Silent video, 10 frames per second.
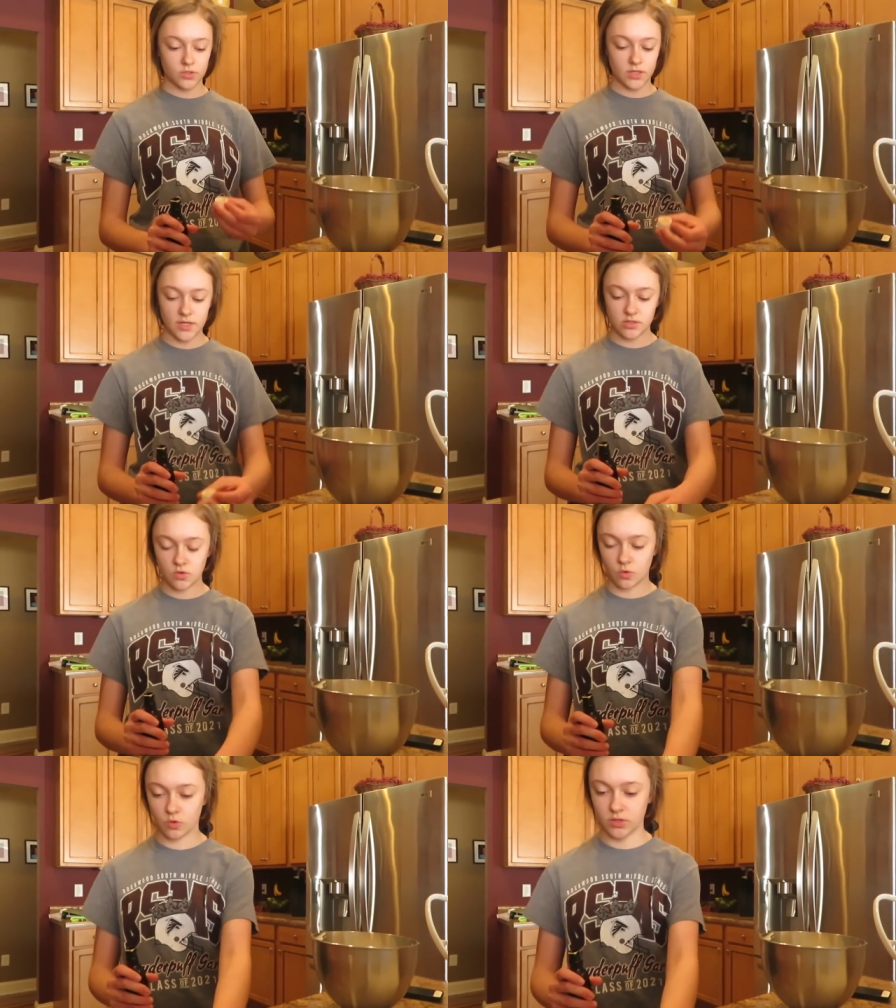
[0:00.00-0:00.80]
So today's
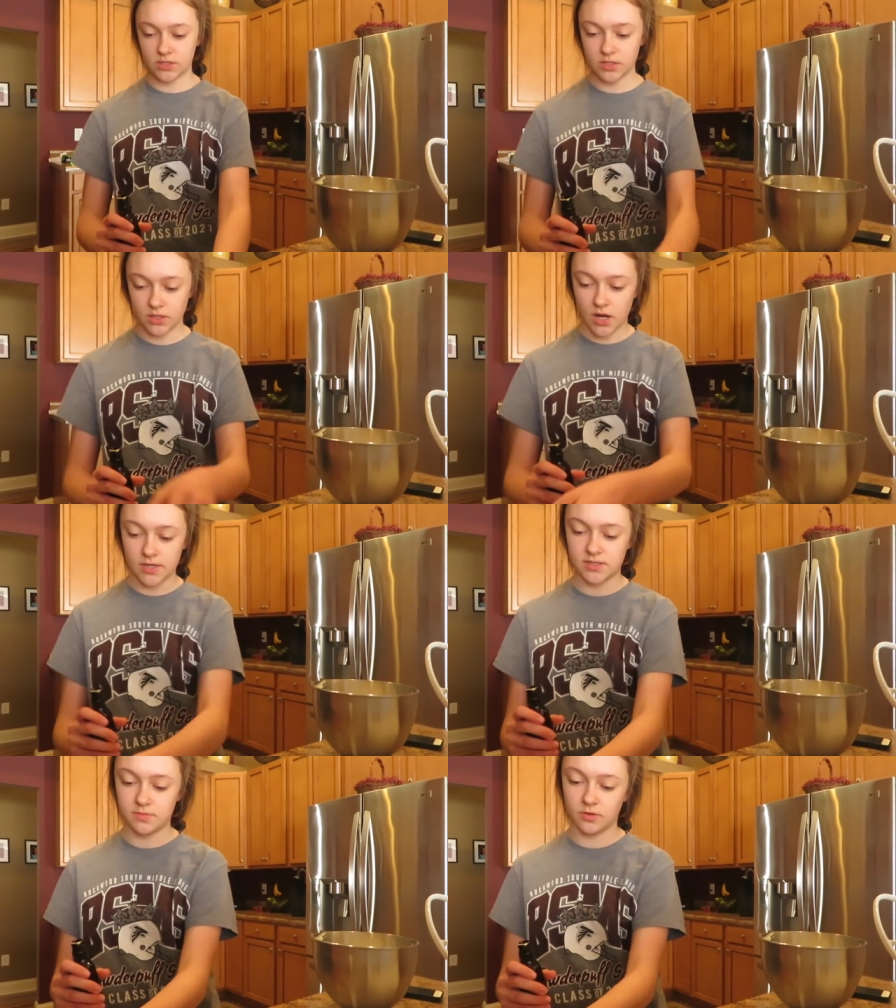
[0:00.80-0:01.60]
goal is to
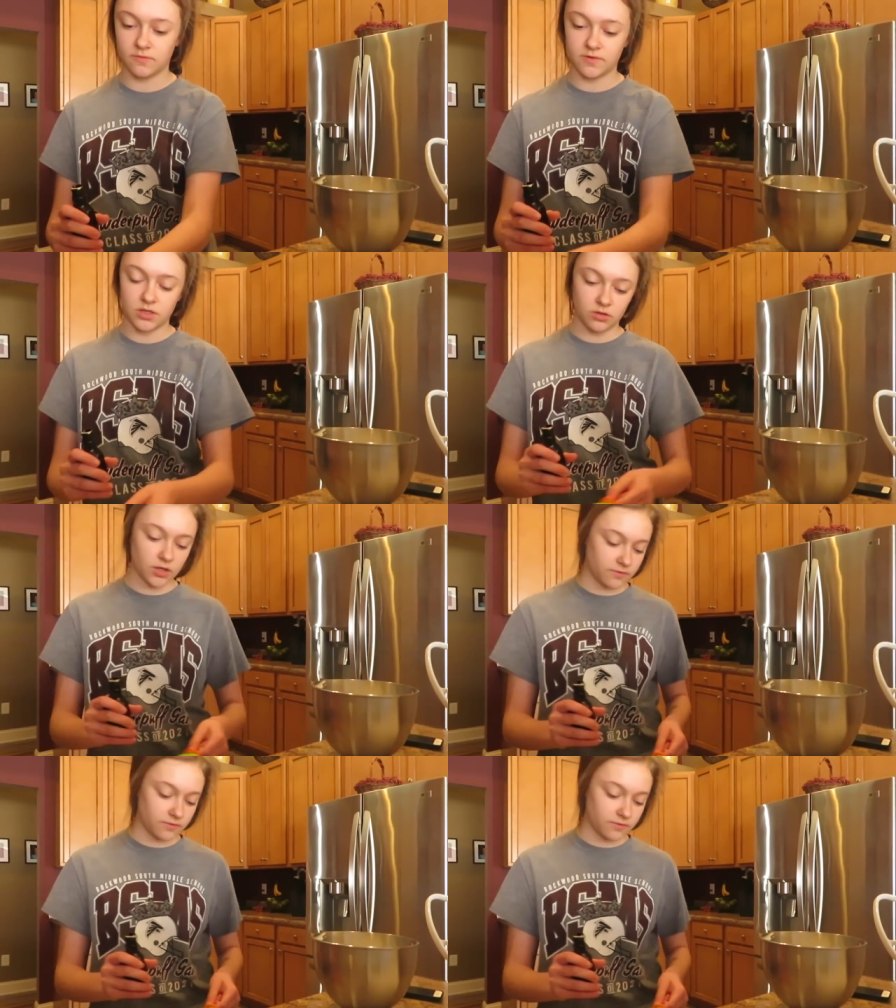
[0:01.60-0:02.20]
not spill the vanilla